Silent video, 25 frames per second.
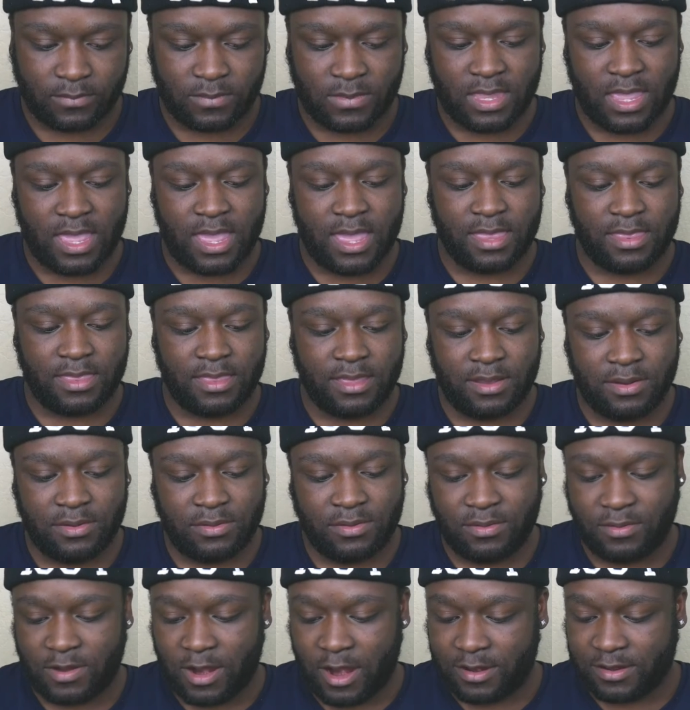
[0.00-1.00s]
And
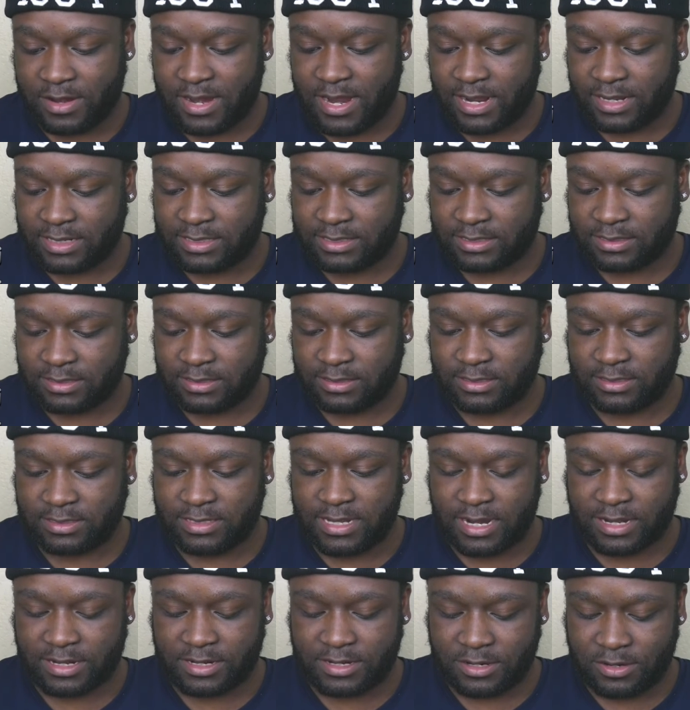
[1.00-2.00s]
then our next
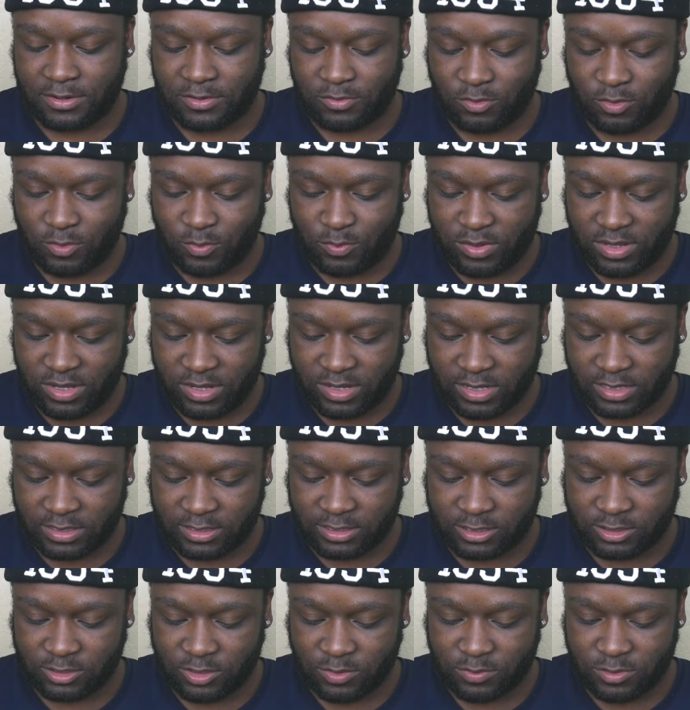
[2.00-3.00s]
sector will be
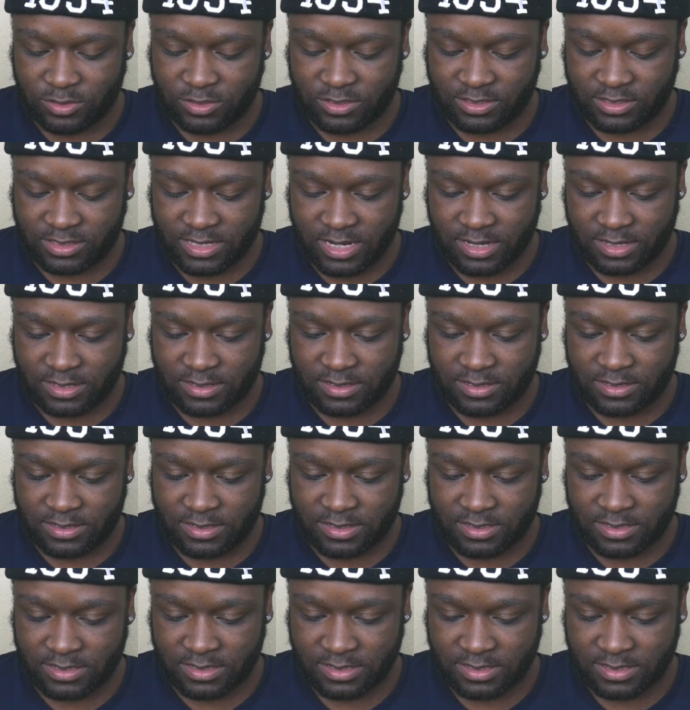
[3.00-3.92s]
consumer sector.